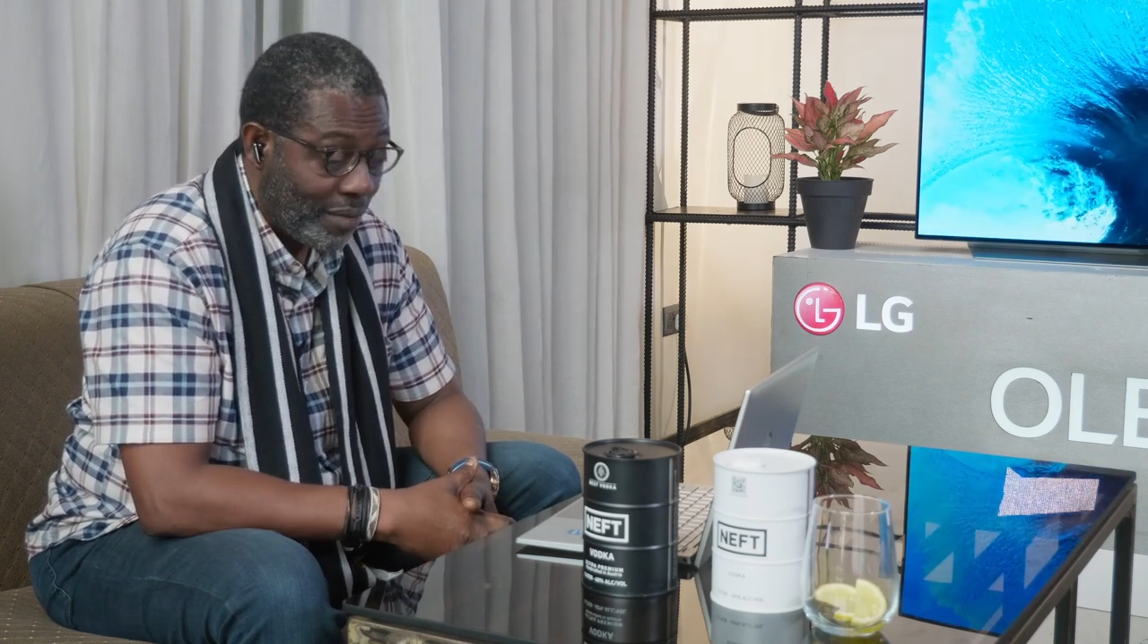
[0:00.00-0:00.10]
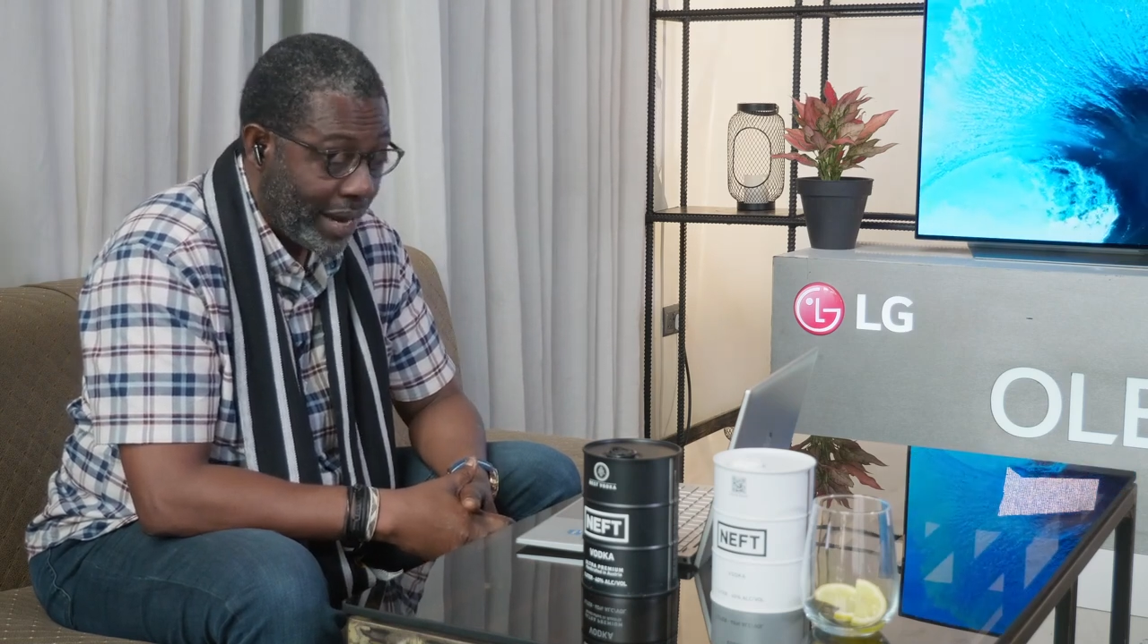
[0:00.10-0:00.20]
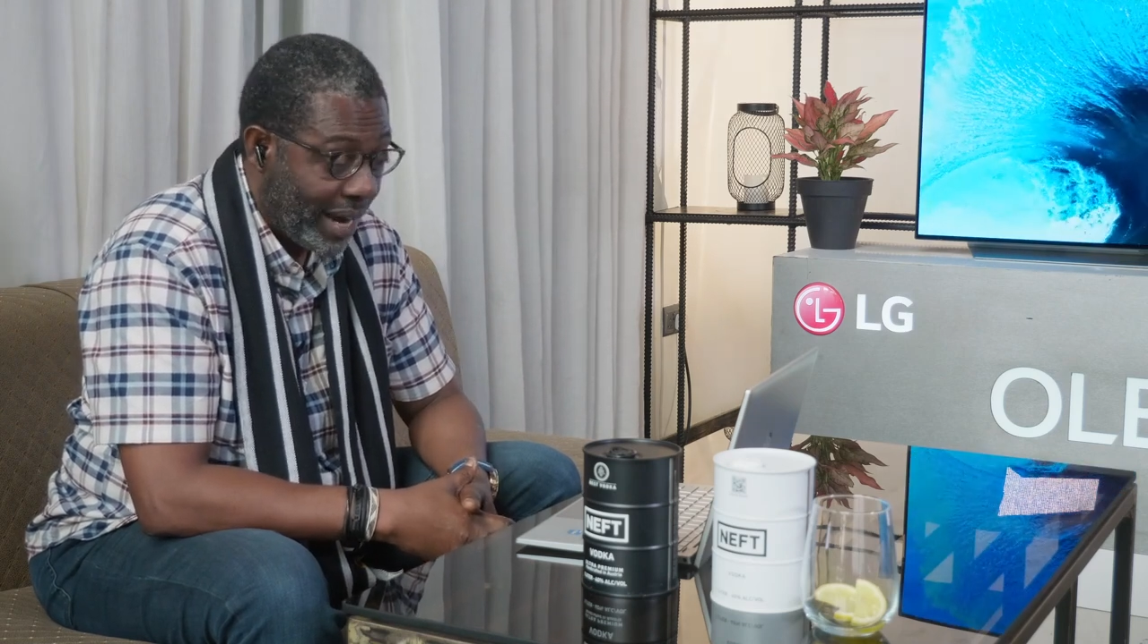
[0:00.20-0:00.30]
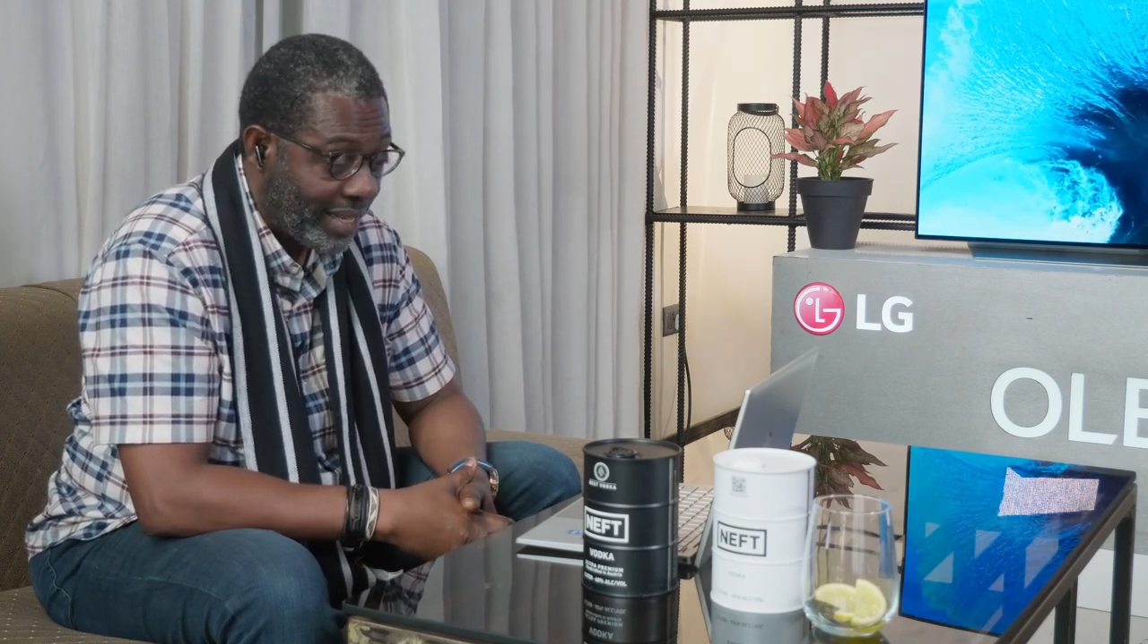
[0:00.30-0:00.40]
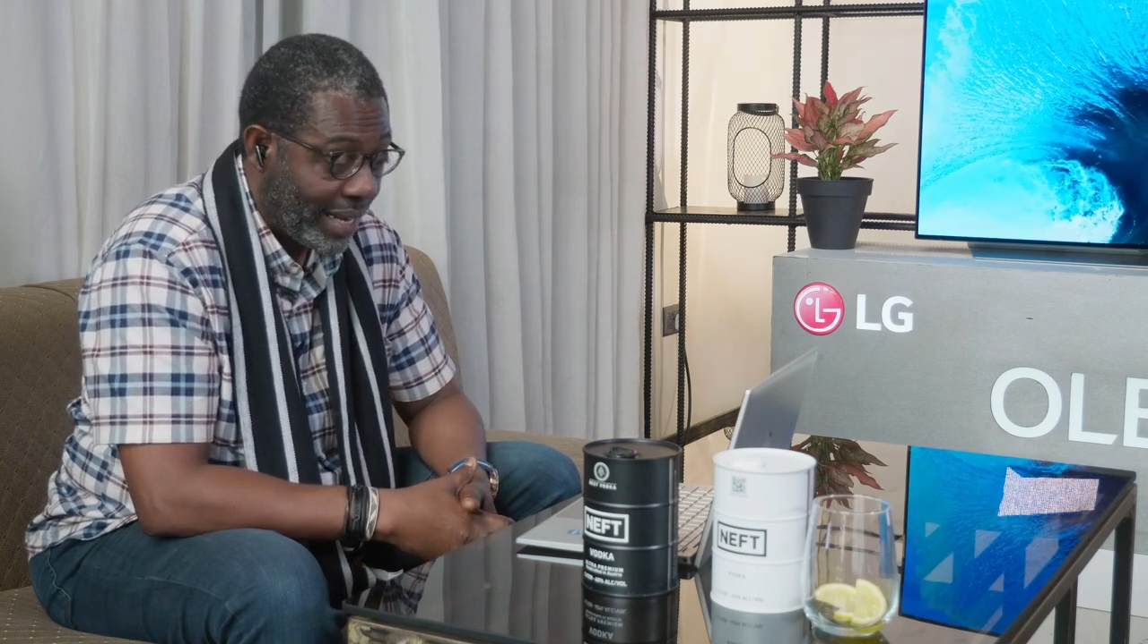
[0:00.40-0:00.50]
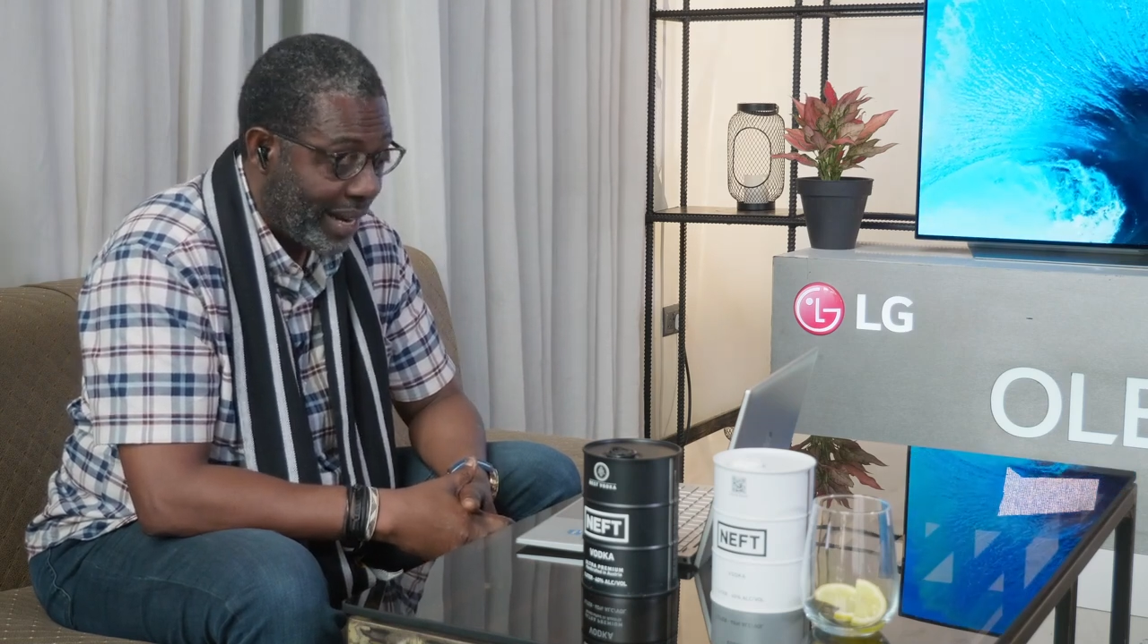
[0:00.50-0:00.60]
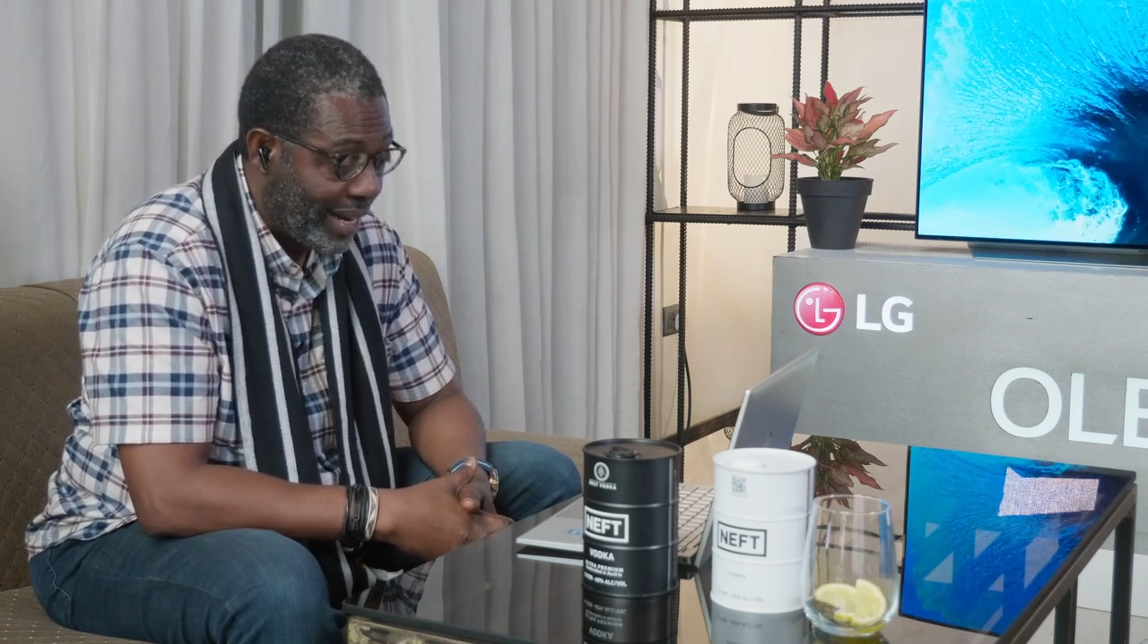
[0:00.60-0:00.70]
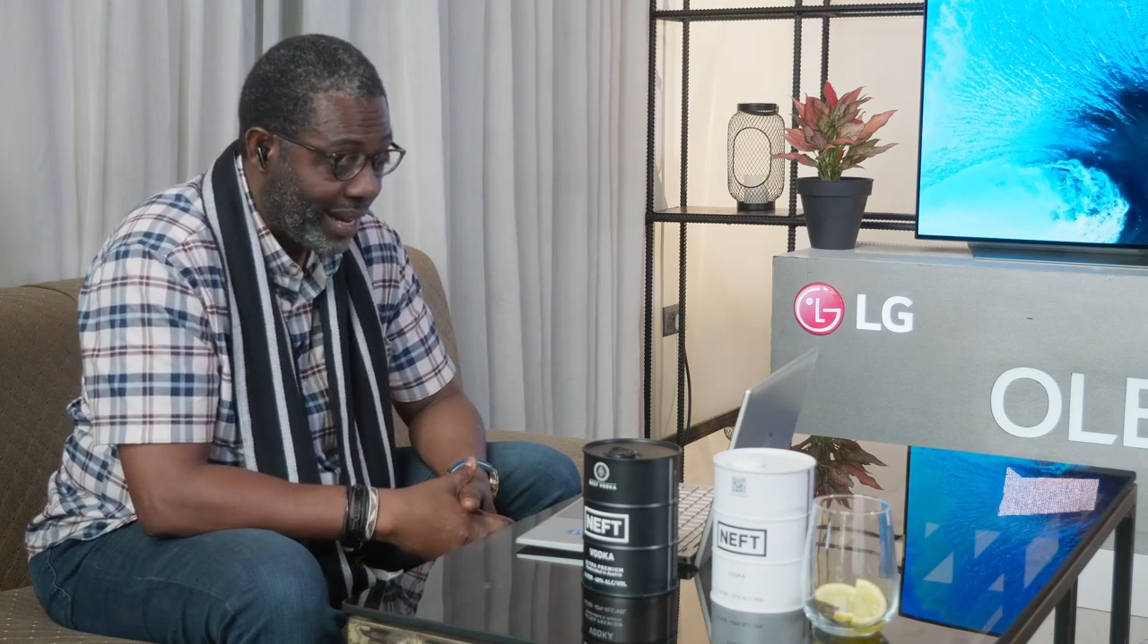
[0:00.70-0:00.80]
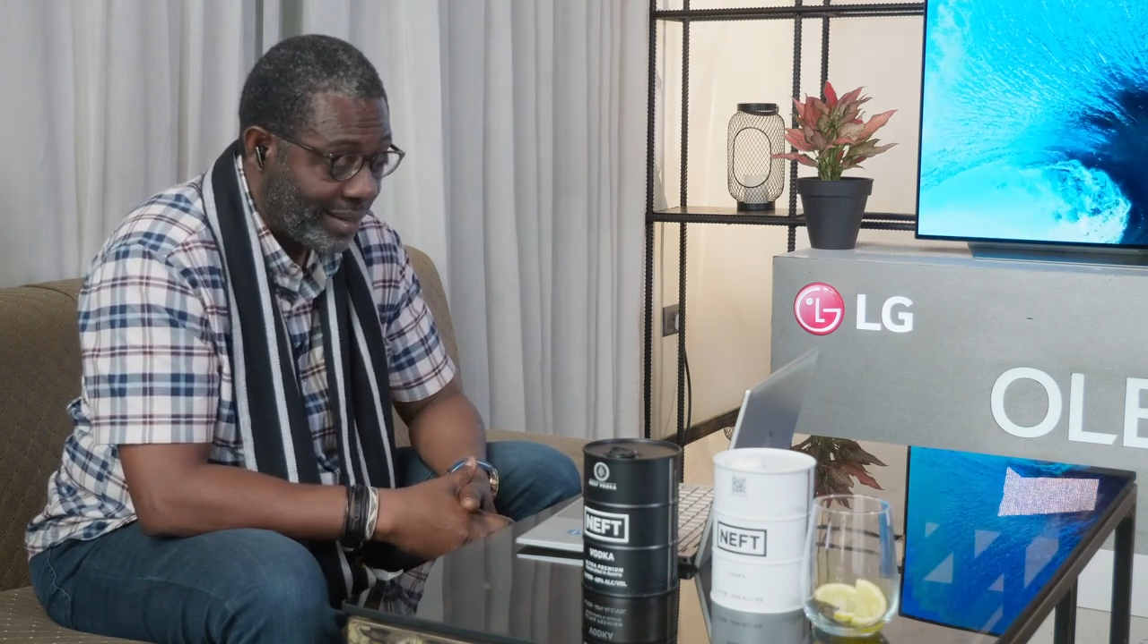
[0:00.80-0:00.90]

we're very excited,